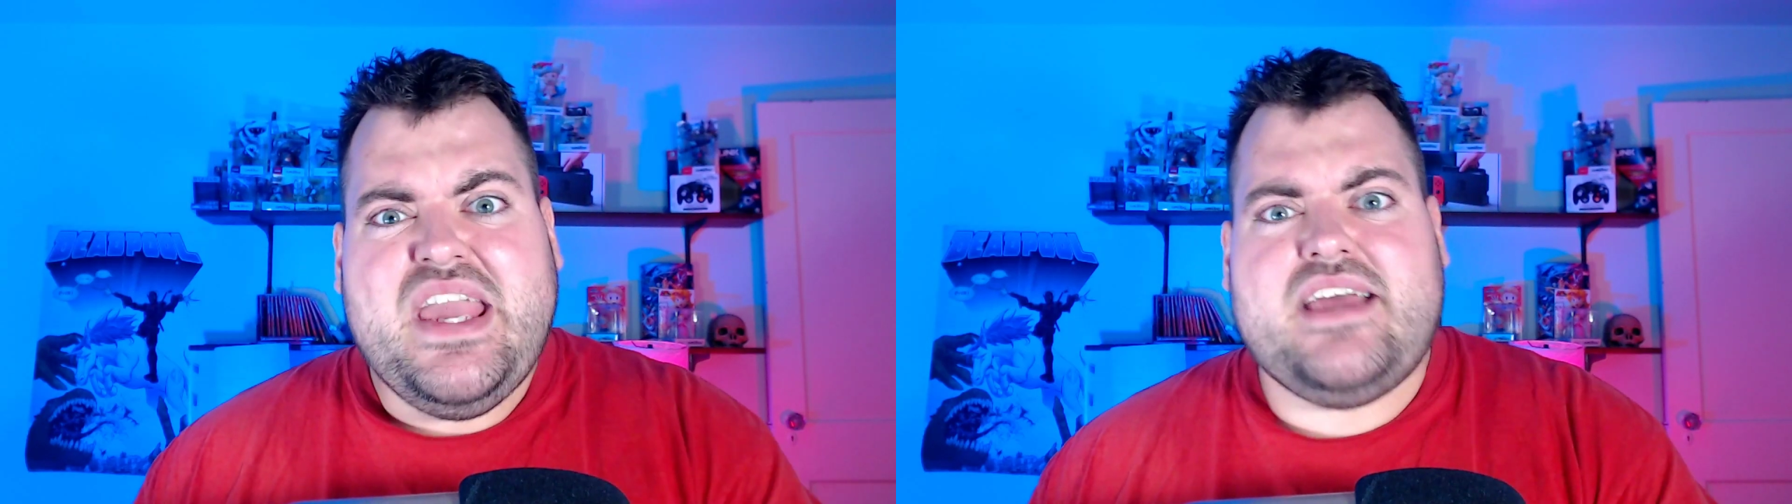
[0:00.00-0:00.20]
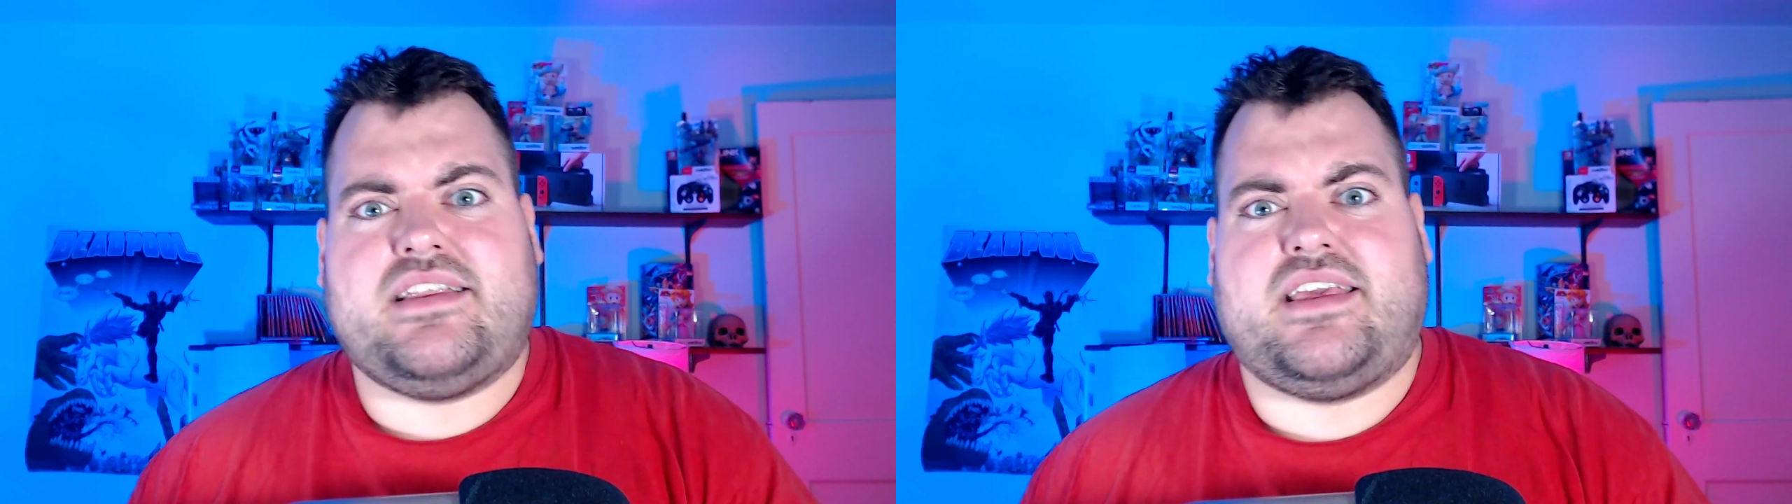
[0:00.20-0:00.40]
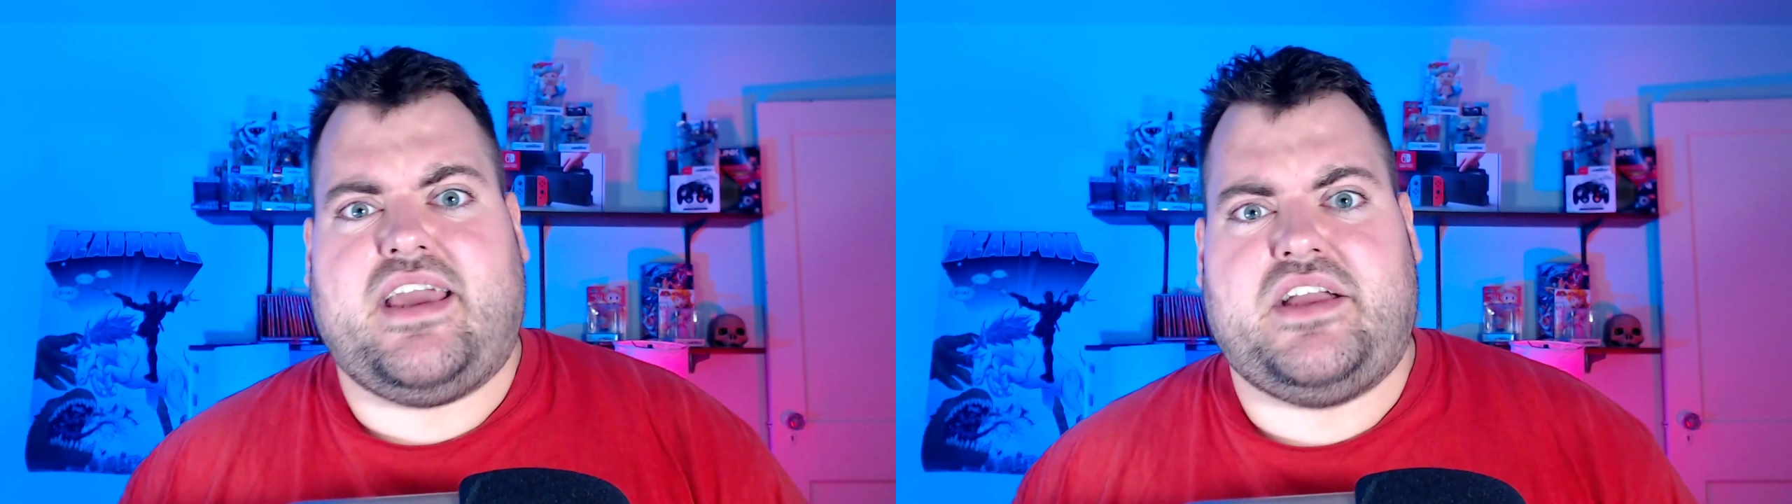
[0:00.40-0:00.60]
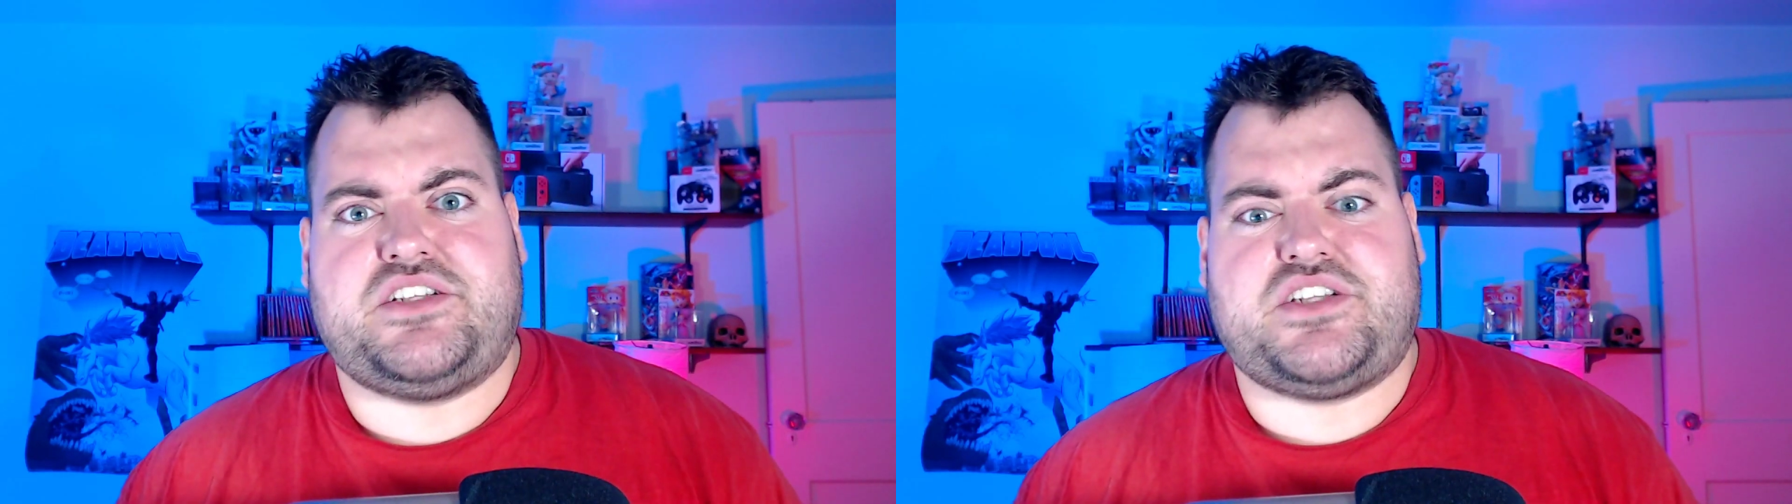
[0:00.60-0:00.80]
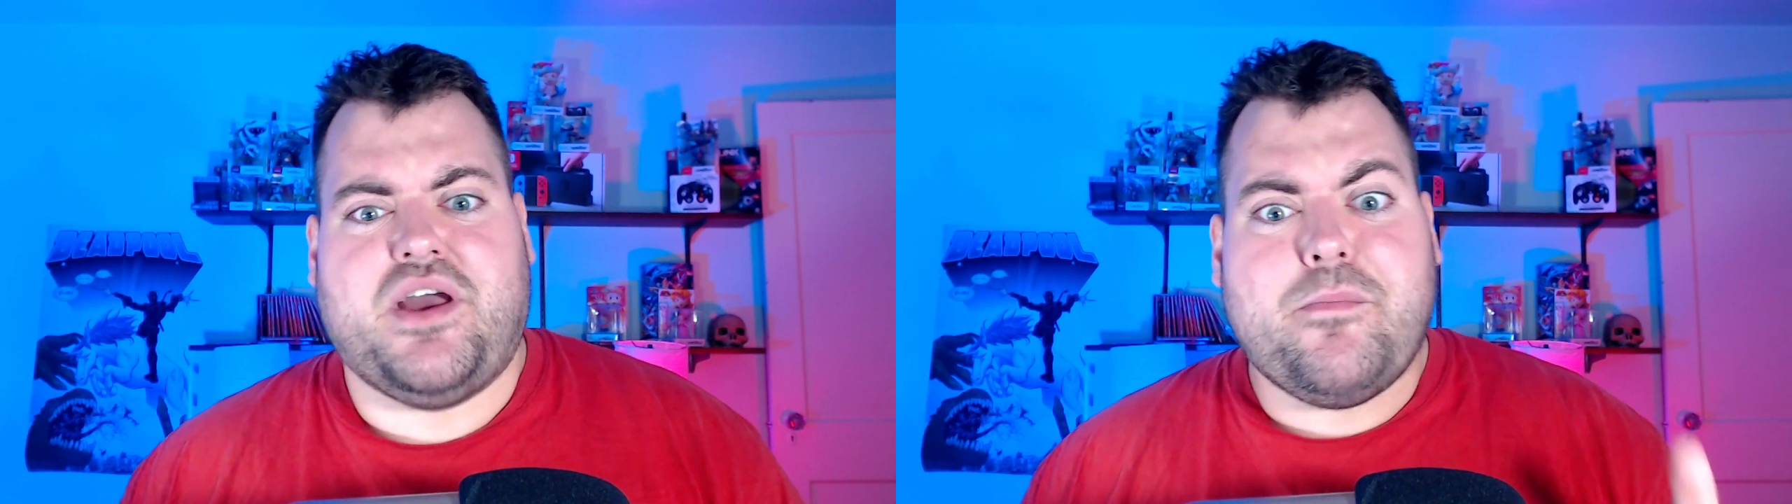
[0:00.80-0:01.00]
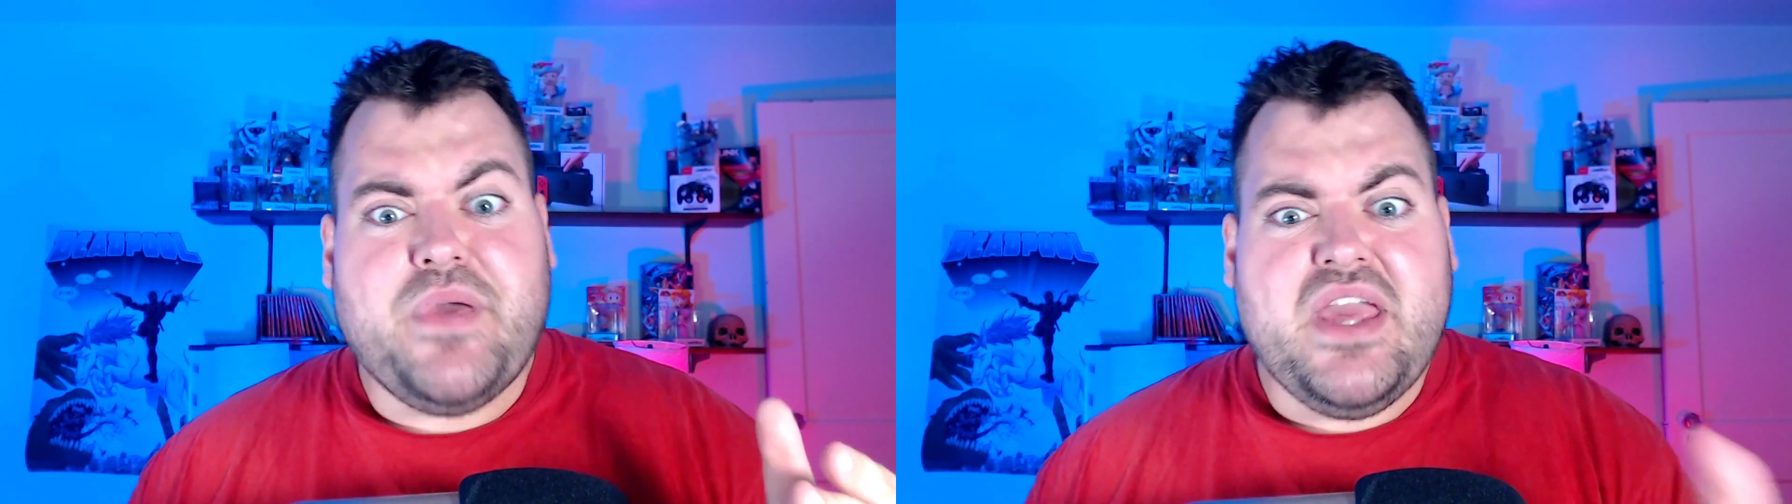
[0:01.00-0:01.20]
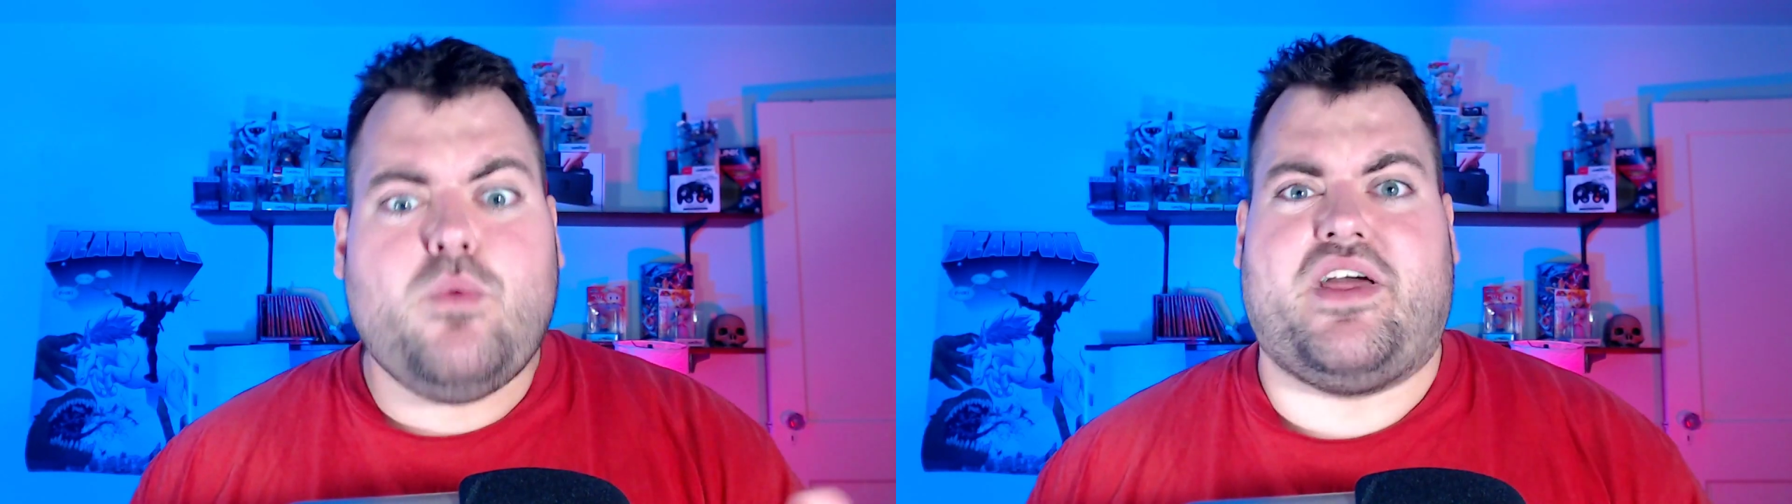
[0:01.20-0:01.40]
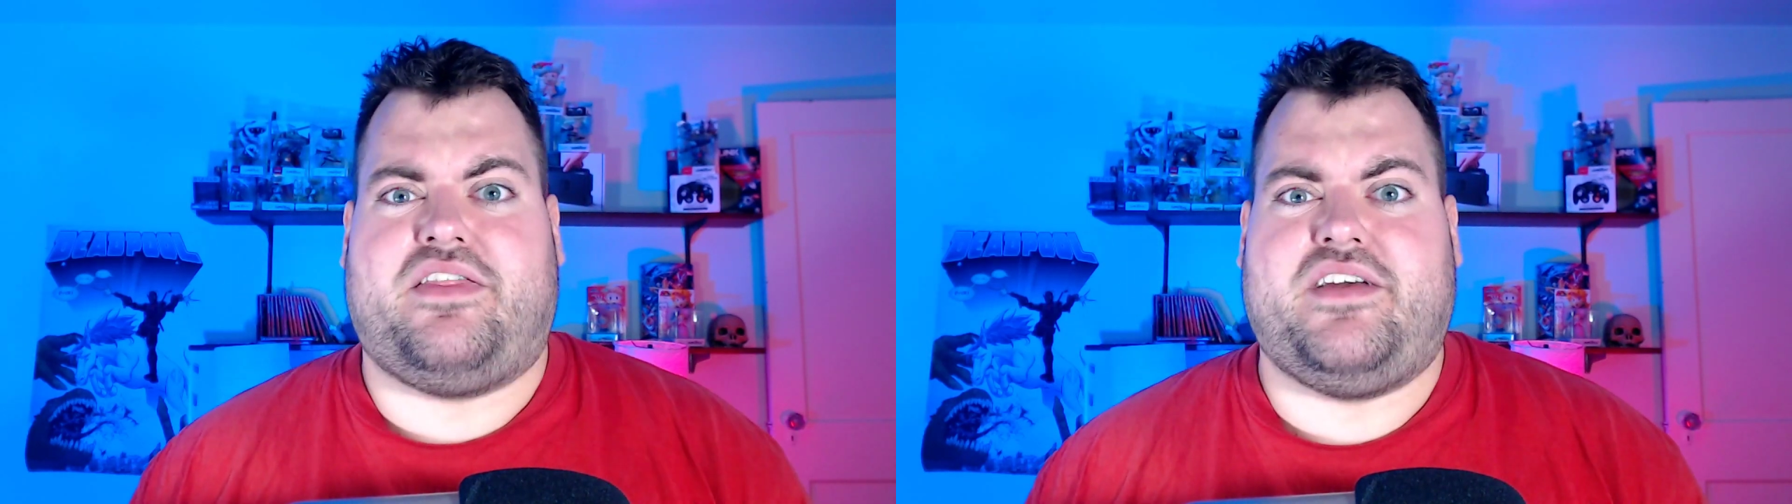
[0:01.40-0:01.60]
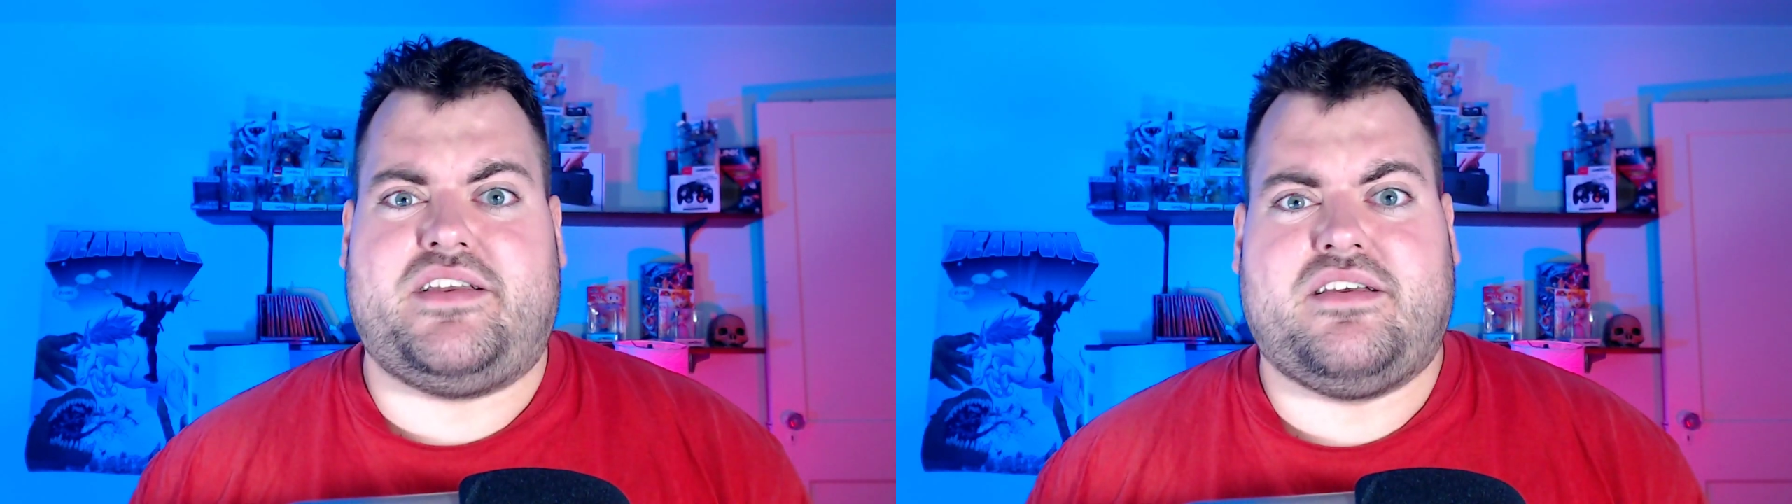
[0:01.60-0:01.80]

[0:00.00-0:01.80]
engaged. Be with it.